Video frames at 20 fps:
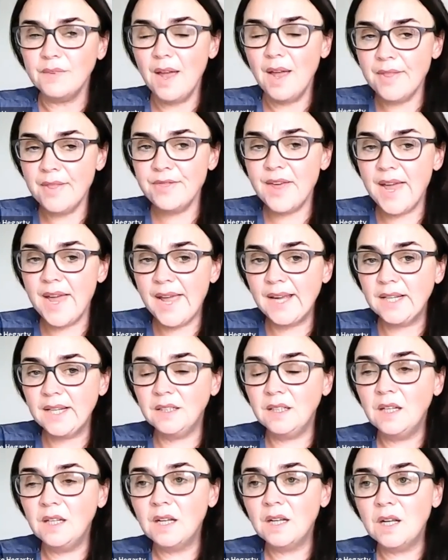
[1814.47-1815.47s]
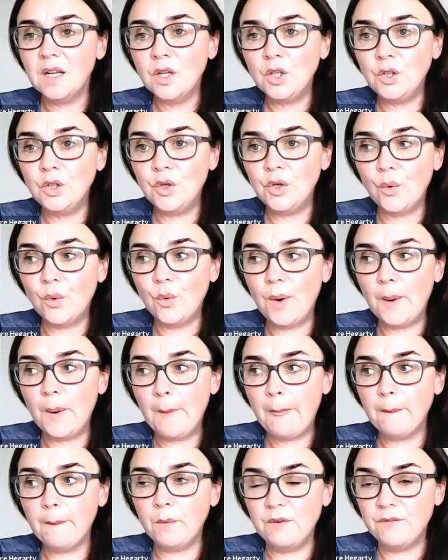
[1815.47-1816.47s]
And then, you
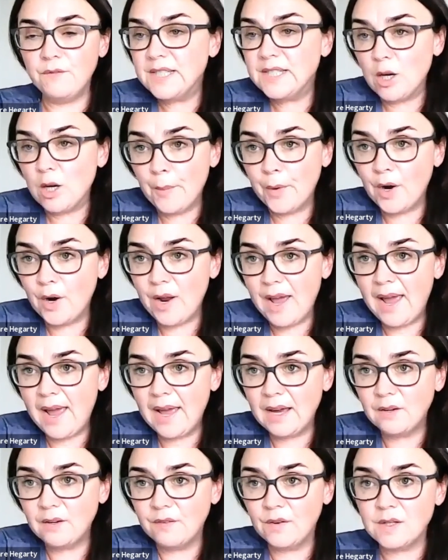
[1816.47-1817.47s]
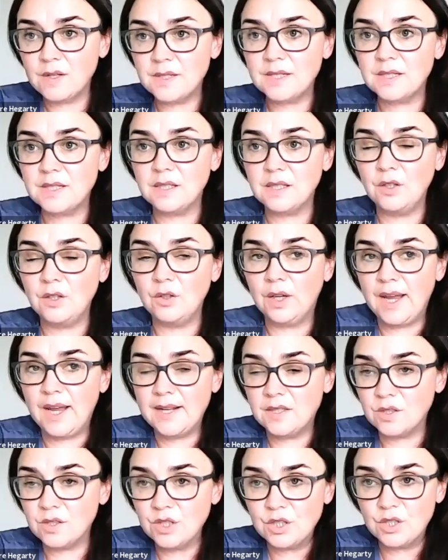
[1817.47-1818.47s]
know, with the summer ahead of us,
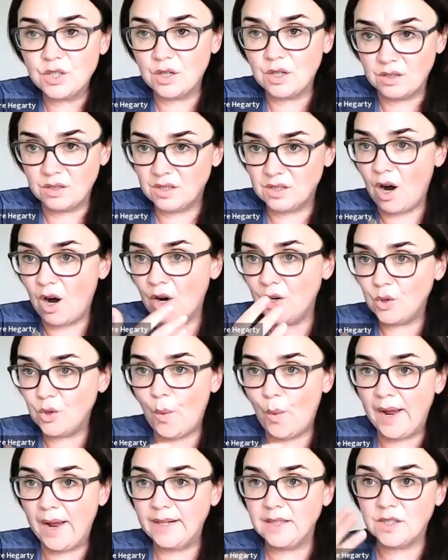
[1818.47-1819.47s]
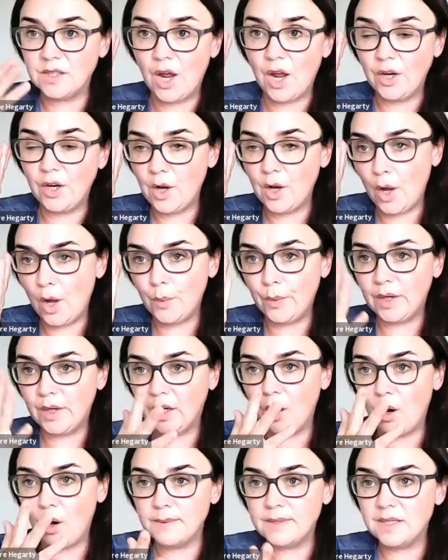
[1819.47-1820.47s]
kids are starting to wind down now when it
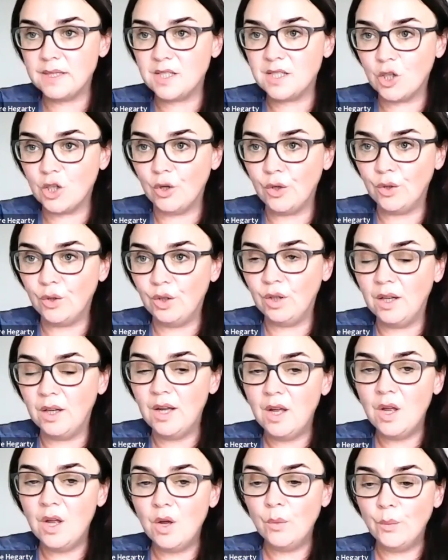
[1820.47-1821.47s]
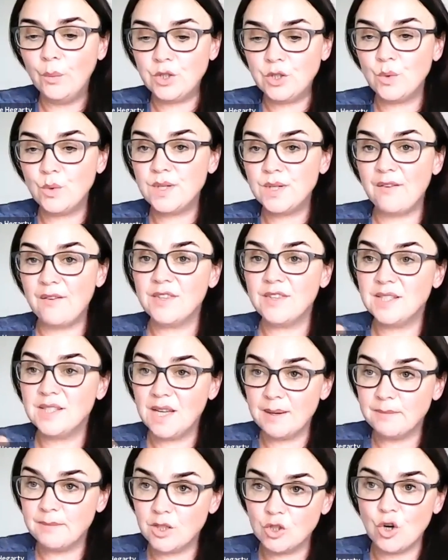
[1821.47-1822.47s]
comes to school. We don't have the
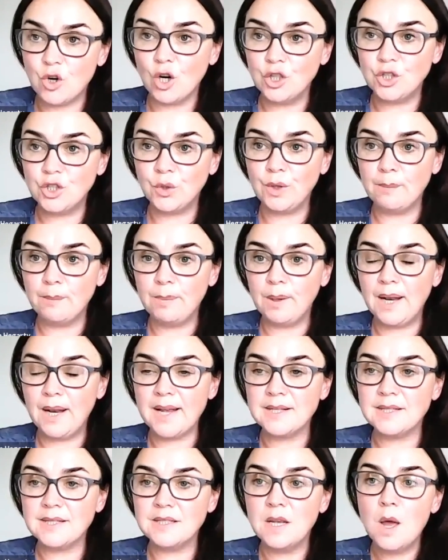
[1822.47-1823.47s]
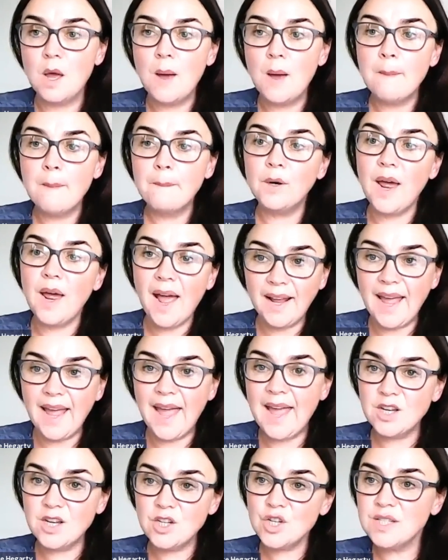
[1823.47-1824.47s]
same structure in place. But
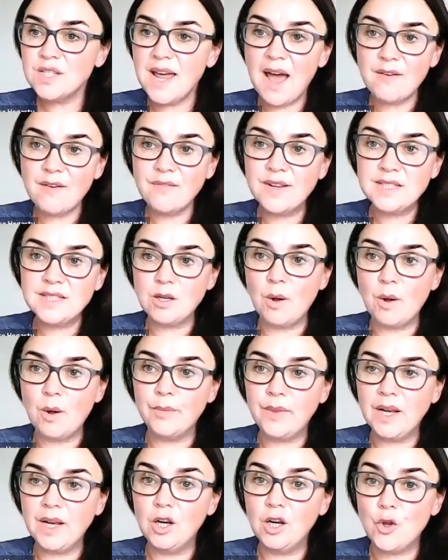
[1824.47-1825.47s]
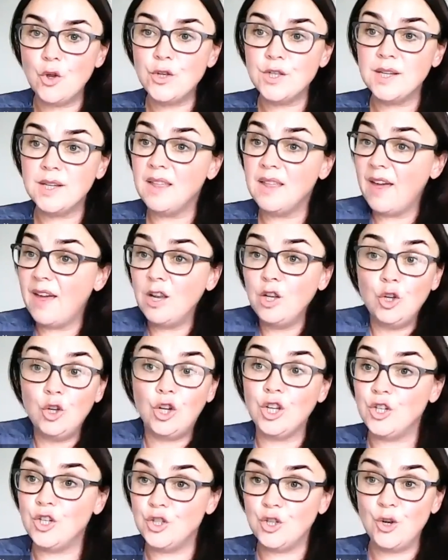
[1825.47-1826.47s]
again, just having something loosely that you
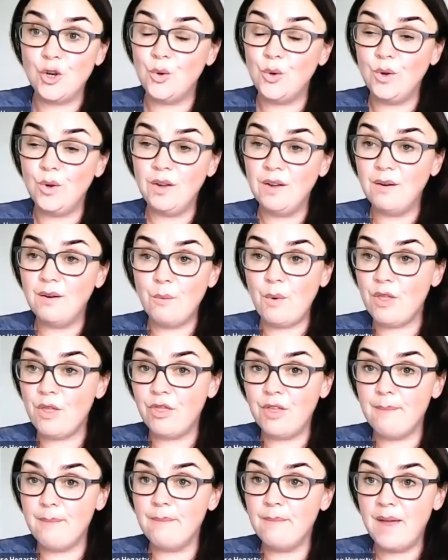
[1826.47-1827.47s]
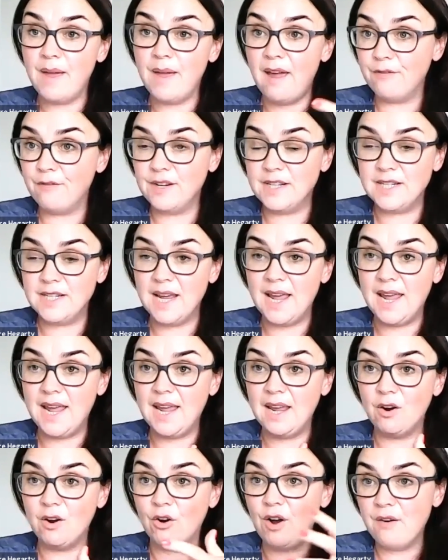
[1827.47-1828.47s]
can do with them every
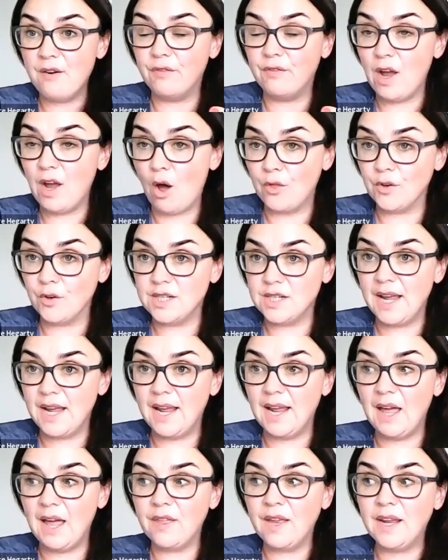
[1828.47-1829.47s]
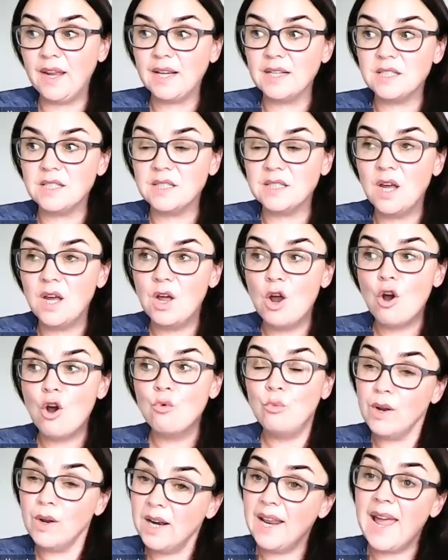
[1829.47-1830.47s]
day or every other day, I think it's
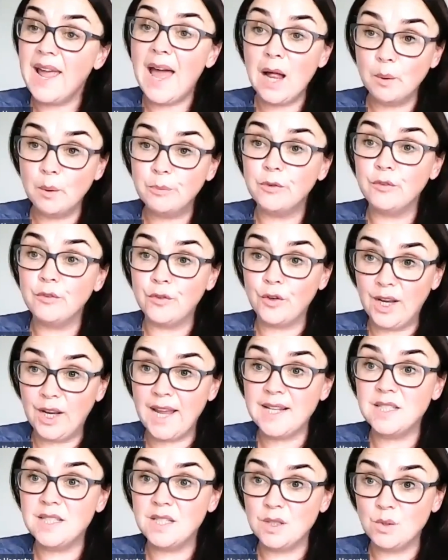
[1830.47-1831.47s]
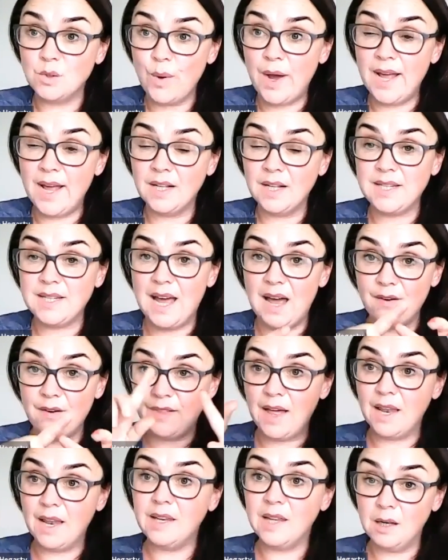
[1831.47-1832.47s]
really helpful for kids as well to have
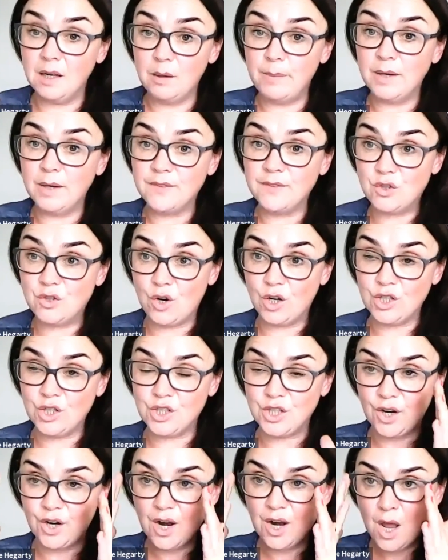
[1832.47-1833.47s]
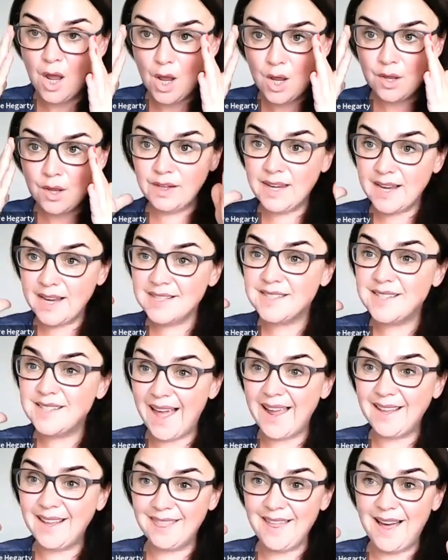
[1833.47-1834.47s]
that little bit of structure. Kids
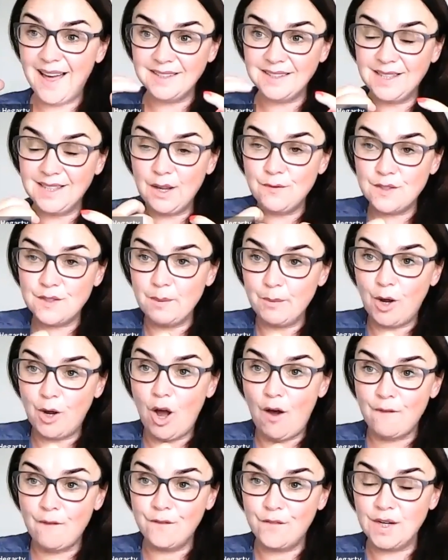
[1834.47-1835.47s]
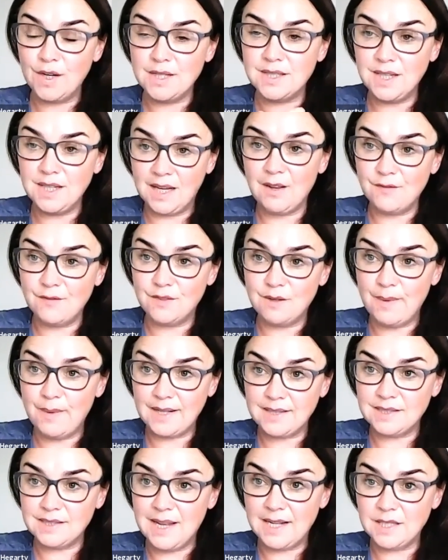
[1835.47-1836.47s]
like that. It gives them confidence. It gives them
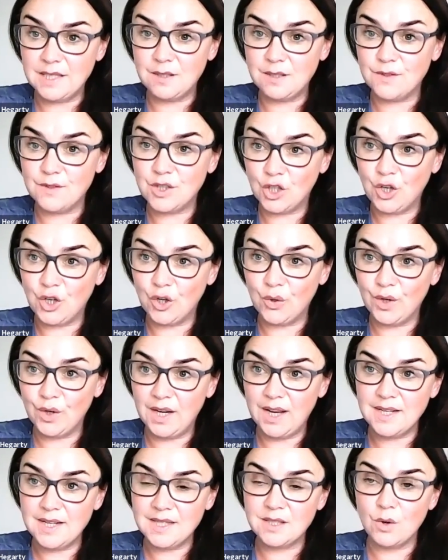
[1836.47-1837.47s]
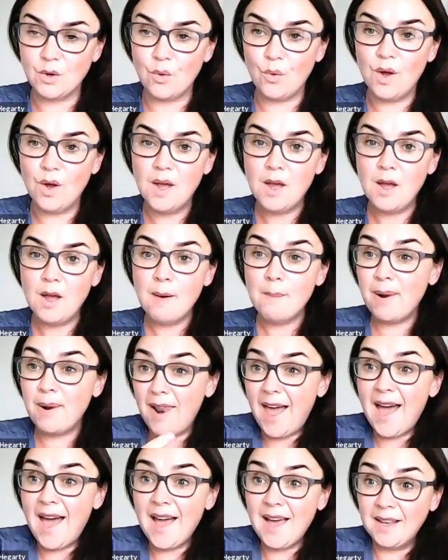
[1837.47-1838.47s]
that sense of security. So
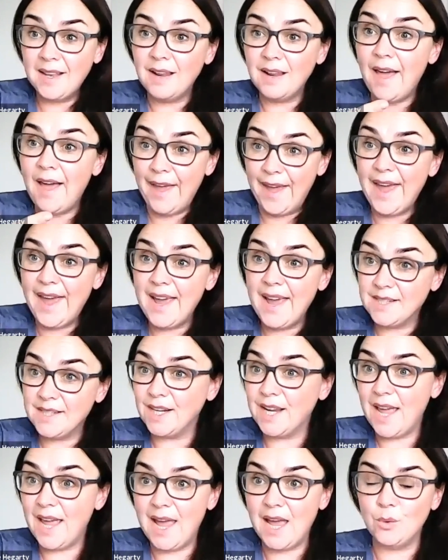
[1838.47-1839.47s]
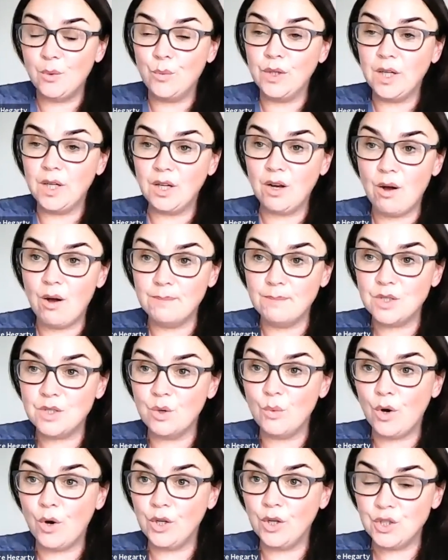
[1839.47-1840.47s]
plan ahead again when it comes to
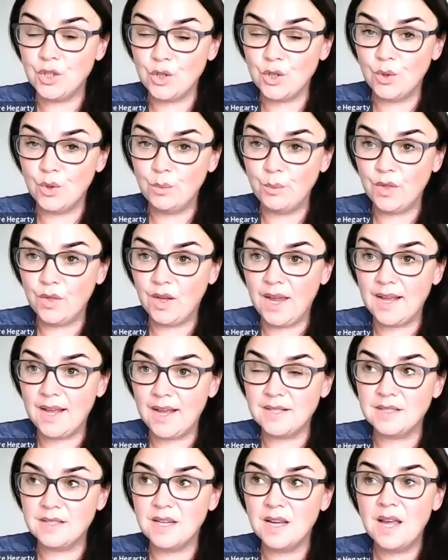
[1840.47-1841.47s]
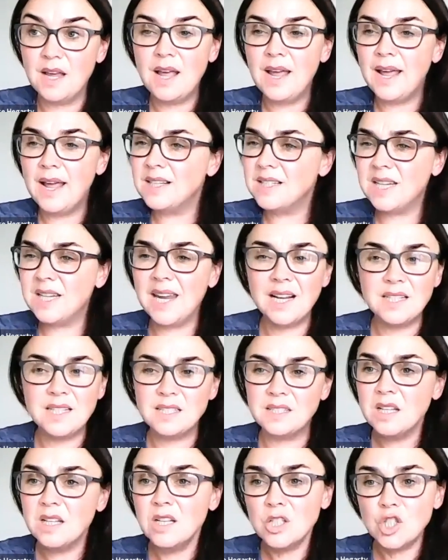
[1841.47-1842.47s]
what you're doing with kids. It
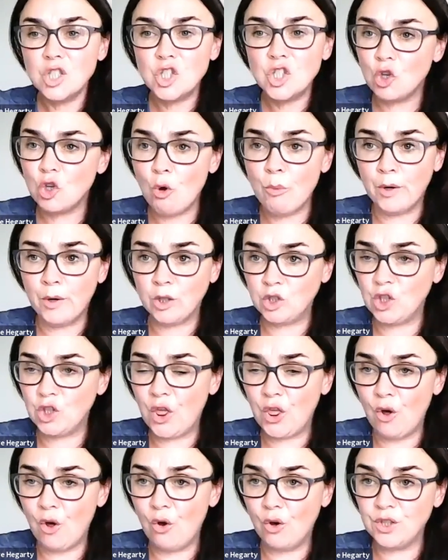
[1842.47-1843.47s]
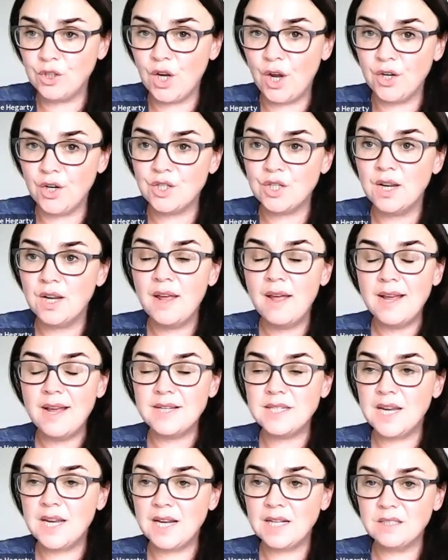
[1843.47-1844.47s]
takes so much thought out.
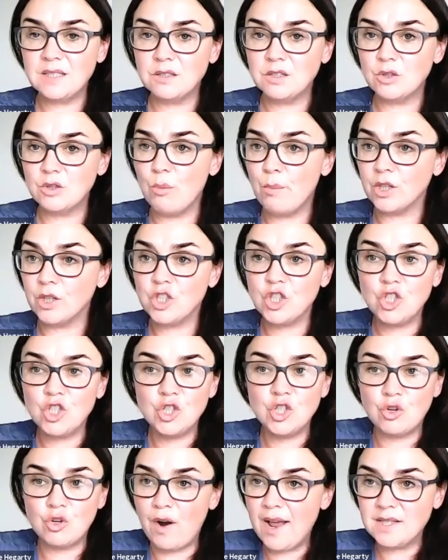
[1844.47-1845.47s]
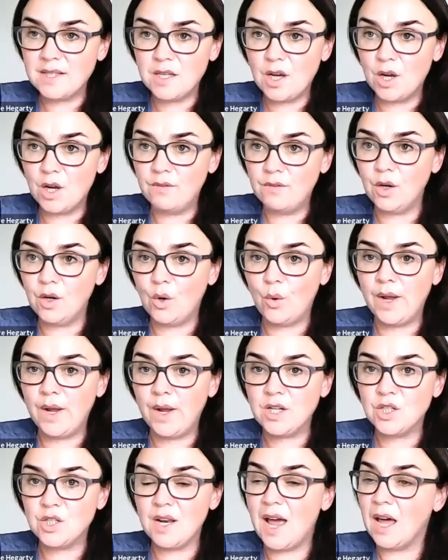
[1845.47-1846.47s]
It takes so much stress out of the
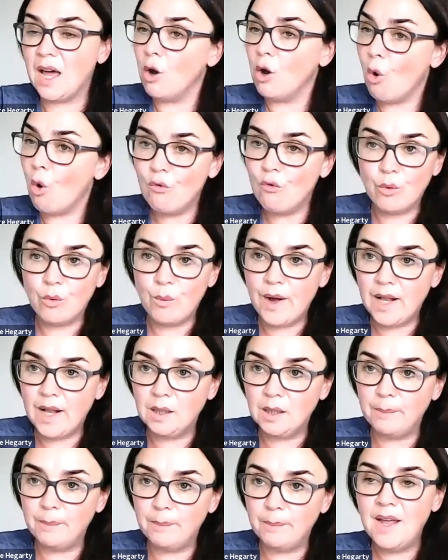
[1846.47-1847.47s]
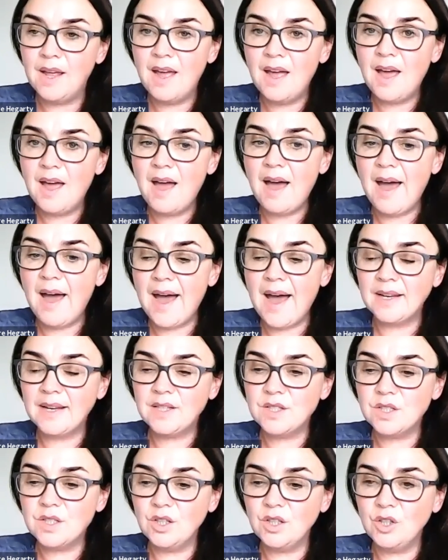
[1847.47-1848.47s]
equation and overwhelm.
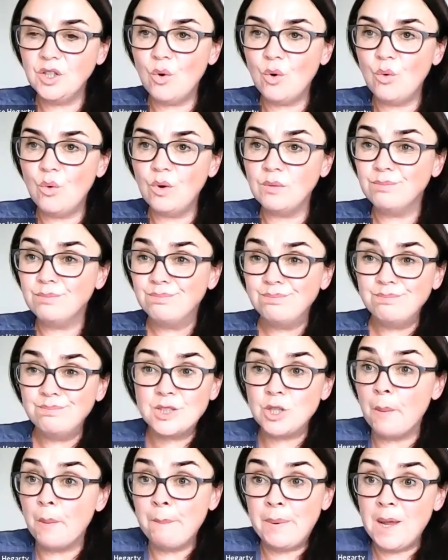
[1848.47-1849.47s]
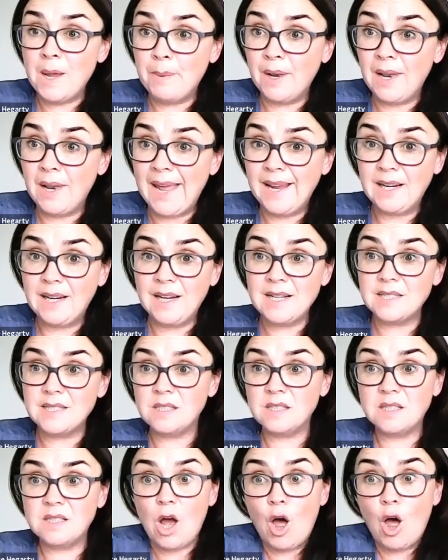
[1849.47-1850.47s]
And, you know, some people like
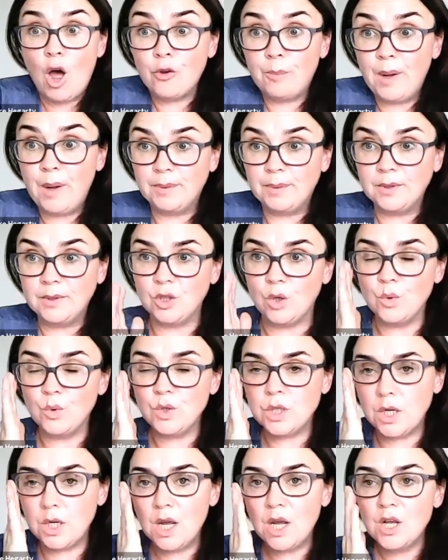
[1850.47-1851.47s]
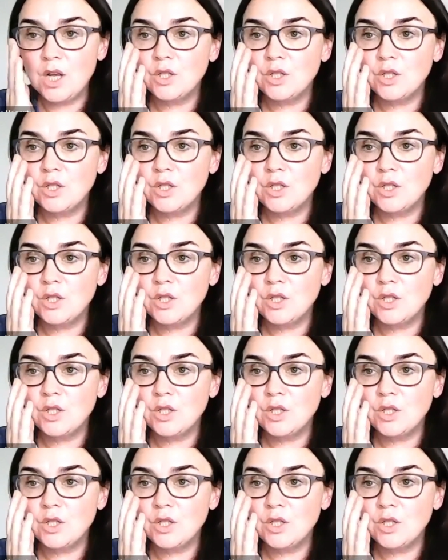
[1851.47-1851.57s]
lists, other people don't.